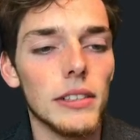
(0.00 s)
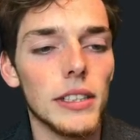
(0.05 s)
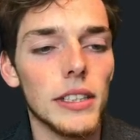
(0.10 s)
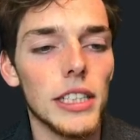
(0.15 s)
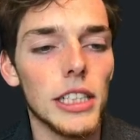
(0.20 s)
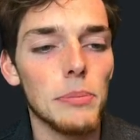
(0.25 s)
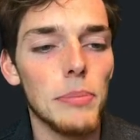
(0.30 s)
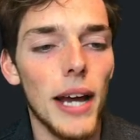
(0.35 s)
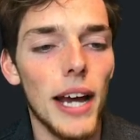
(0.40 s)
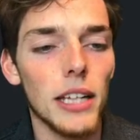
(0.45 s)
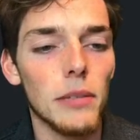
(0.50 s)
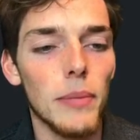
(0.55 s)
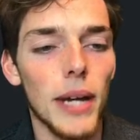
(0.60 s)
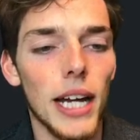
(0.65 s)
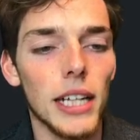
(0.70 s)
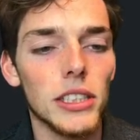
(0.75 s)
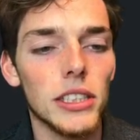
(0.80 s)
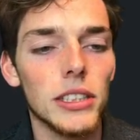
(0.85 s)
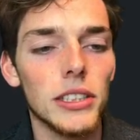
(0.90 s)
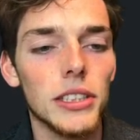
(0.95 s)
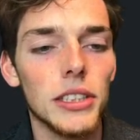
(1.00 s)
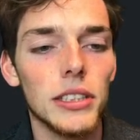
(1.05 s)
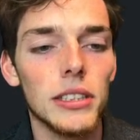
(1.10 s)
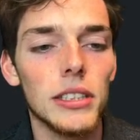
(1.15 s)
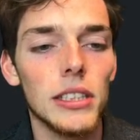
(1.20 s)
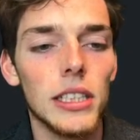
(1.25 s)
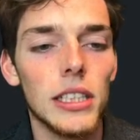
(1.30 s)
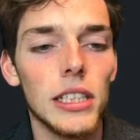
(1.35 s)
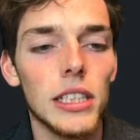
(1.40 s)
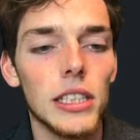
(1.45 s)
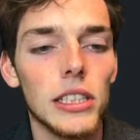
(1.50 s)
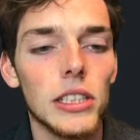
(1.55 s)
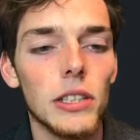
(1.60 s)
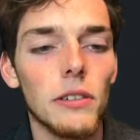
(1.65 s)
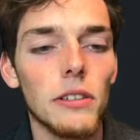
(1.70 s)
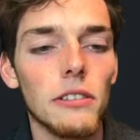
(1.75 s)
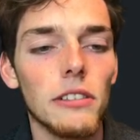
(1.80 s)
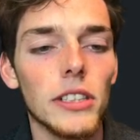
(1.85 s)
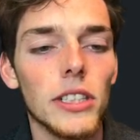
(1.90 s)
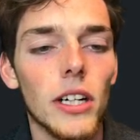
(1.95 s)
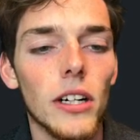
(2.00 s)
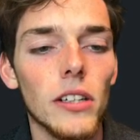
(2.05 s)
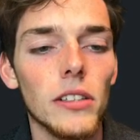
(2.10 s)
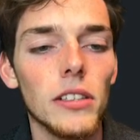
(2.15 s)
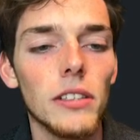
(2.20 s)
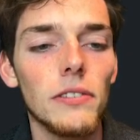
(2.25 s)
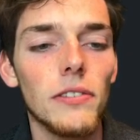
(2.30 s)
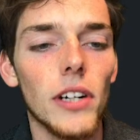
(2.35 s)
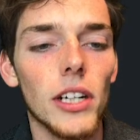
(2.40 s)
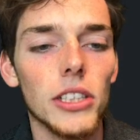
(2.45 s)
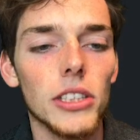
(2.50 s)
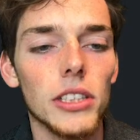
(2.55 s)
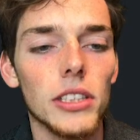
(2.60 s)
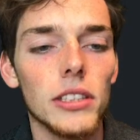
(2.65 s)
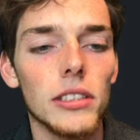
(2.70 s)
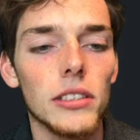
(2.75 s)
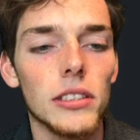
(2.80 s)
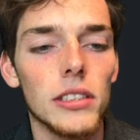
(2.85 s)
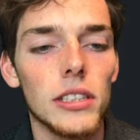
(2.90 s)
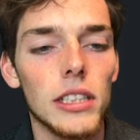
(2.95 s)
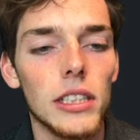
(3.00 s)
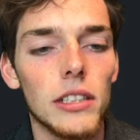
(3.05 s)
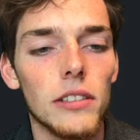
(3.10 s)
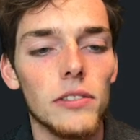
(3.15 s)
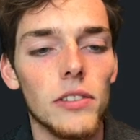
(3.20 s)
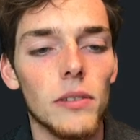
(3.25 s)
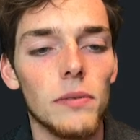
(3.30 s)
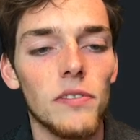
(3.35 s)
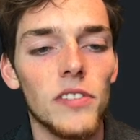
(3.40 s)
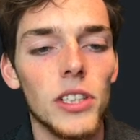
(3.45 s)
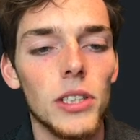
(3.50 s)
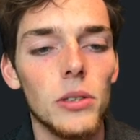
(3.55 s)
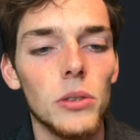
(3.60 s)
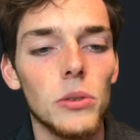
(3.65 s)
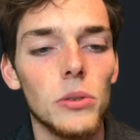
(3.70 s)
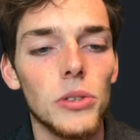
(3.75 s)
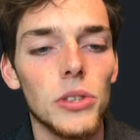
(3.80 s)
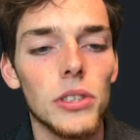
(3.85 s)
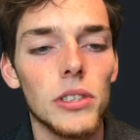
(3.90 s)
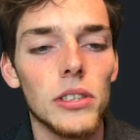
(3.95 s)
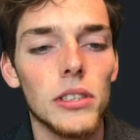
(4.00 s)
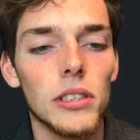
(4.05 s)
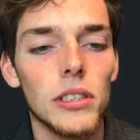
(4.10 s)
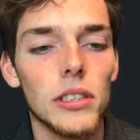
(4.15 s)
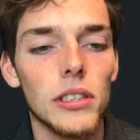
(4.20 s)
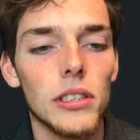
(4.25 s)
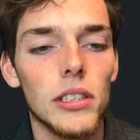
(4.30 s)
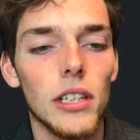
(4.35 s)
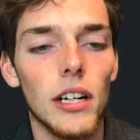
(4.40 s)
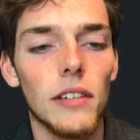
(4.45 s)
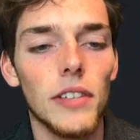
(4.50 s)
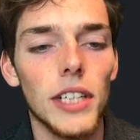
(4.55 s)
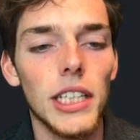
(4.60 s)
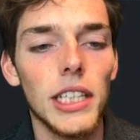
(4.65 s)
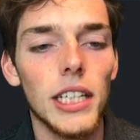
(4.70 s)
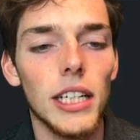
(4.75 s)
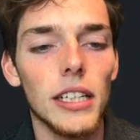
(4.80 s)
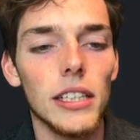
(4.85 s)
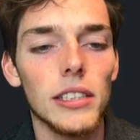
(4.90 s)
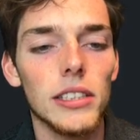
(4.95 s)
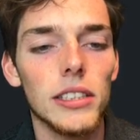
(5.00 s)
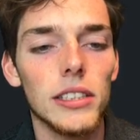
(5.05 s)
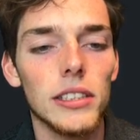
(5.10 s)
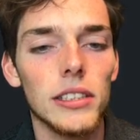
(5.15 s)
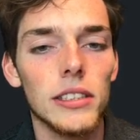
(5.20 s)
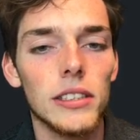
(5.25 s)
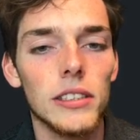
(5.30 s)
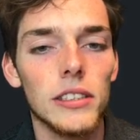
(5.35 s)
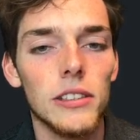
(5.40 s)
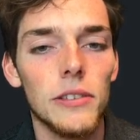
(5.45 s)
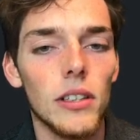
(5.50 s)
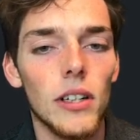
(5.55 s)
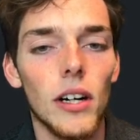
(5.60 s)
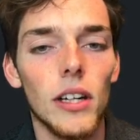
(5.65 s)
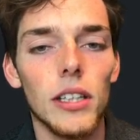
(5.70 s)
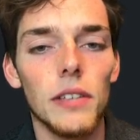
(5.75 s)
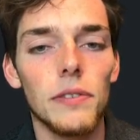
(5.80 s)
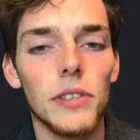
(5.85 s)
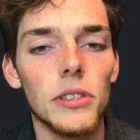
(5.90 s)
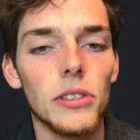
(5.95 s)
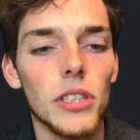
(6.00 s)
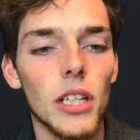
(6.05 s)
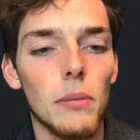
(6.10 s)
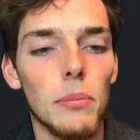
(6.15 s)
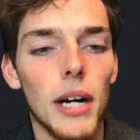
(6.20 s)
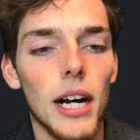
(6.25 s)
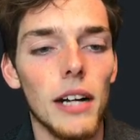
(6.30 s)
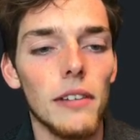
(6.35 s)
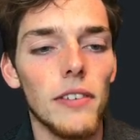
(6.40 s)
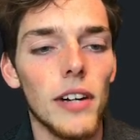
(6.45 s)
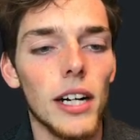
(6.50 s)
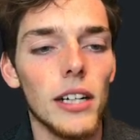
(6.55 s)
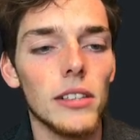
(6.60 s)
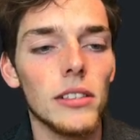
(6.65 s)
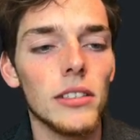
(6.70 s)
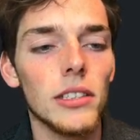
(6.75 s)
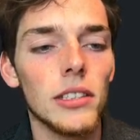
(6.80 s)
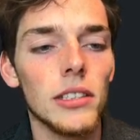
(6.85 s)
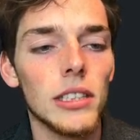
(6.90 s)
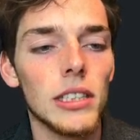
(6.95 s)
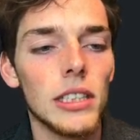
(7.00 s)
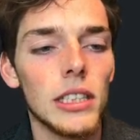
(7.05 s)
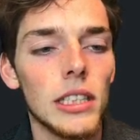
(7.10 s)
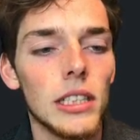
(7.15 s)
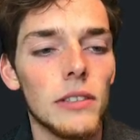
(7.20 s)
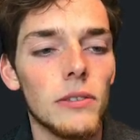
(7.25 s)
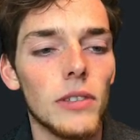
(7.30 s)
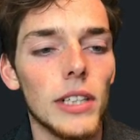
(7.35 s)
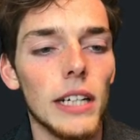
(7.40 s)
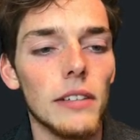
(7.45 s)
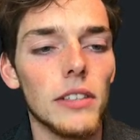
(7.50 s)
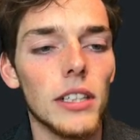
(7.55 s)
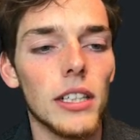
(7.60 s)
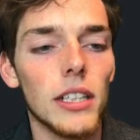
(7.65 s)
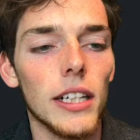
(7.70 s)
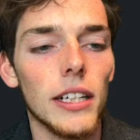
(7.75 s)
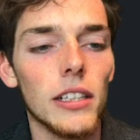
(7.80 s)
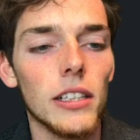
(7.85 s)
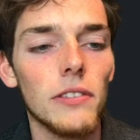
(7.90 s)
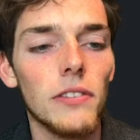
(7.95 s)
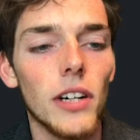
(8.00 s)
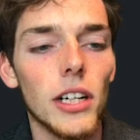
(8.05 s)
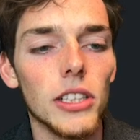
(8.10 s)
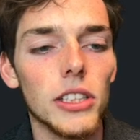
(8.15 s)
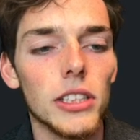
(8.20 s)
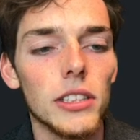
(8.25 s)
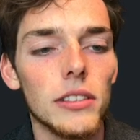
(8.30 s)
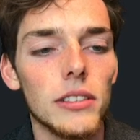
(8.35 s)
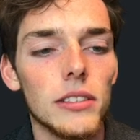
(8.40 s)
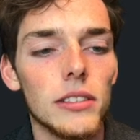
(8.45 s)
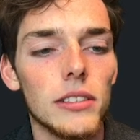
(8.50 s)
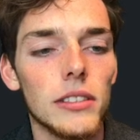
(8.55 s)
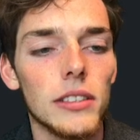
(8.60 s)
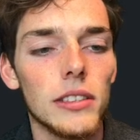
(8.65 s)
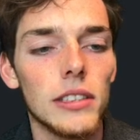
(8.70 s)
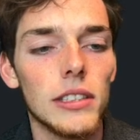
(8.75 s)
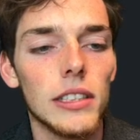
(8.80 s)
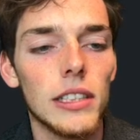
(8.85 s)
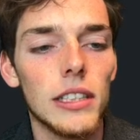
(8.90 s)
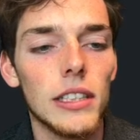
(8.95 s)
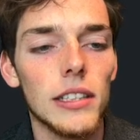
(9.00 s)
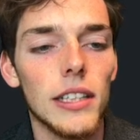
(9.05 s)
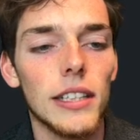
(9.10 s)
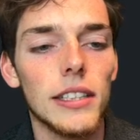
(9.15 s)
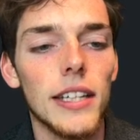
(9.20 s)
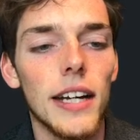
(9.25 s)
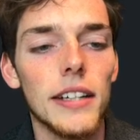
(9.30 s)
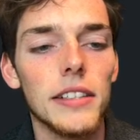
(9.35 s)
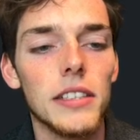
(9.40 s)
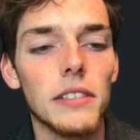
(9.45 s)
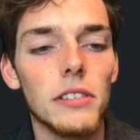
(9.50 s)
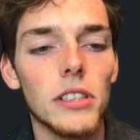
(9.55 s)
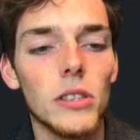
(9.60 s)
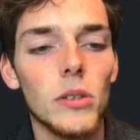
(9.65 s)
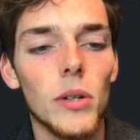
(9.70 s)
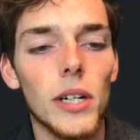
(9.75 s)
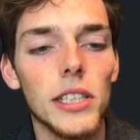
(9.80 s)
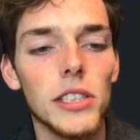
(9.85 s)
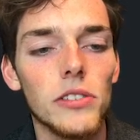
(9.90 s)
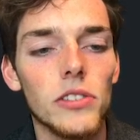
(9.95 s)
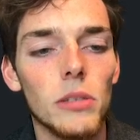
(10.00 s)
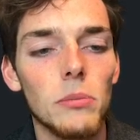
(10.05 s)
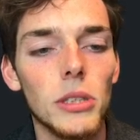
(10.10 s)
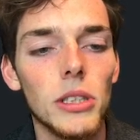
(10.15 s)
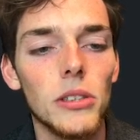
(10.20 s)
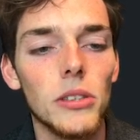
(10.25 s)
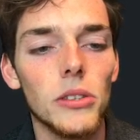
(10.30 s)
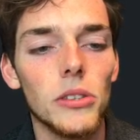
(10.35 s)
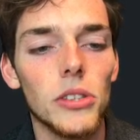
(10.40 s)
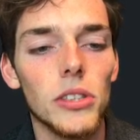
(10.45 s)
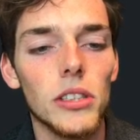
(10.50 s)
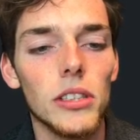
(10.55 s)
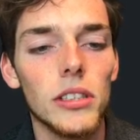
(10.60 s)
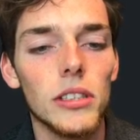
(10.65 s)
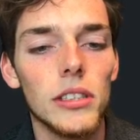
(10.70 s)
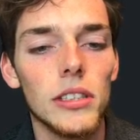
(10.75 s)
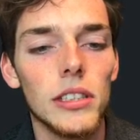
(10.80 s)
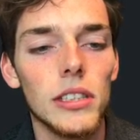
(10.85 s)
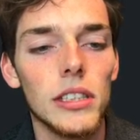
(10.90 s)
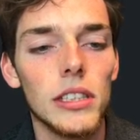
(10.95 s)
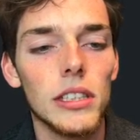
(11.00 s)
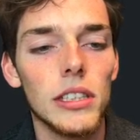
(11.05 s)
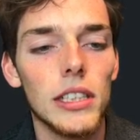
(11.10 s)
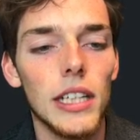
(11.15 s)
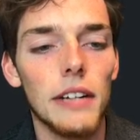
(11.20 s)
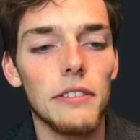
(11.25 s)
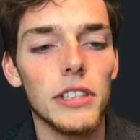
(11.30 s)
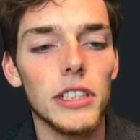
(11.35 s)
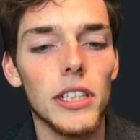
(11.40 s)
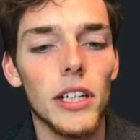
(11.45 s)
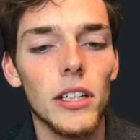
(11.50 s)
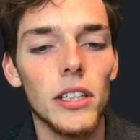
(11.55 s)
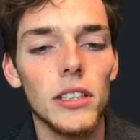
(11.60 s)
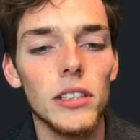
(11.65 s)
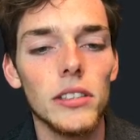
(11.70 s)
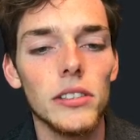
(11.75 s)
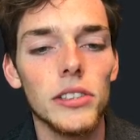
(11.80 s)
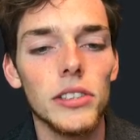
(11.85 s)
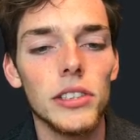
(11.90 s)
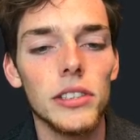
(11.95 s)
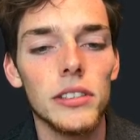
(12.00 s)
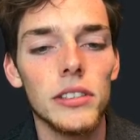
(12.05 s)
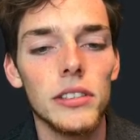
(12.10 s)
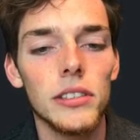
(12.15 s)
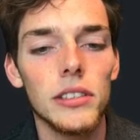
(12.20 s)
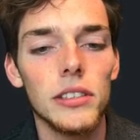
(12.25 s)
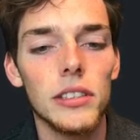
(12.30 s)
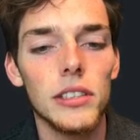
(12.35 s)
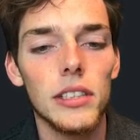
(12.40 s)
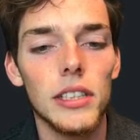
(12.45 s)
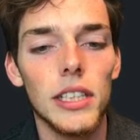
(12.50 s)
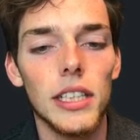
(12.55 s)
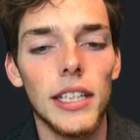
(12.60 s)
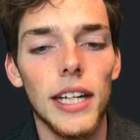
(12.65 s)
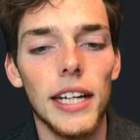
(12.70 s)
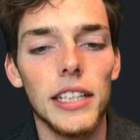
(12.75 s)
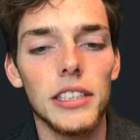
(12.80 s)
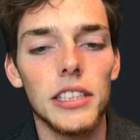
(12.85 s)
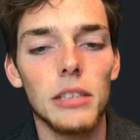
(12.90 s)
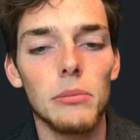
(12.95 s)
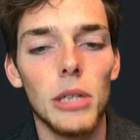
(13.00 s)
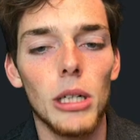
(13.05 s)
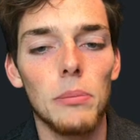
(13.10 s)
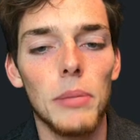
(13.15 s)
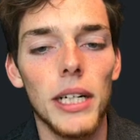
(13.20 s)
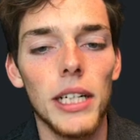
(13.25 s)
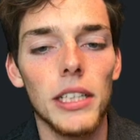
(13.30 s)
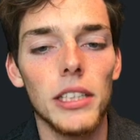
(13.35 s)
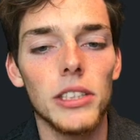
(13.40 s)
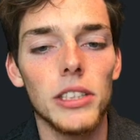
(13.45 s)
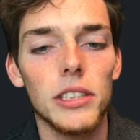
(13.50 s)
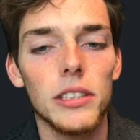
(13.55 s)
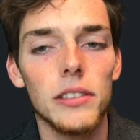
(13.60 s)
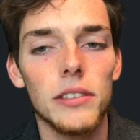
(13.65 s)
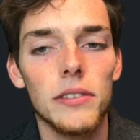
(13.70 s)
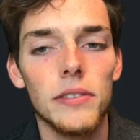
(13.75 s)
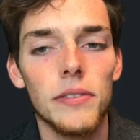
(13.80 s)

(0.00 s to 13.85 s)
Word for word: this path matches. So we return the function from views of index. On the views dot P Y file, we have declared a function that takes a request from a user and returns an H T M L page.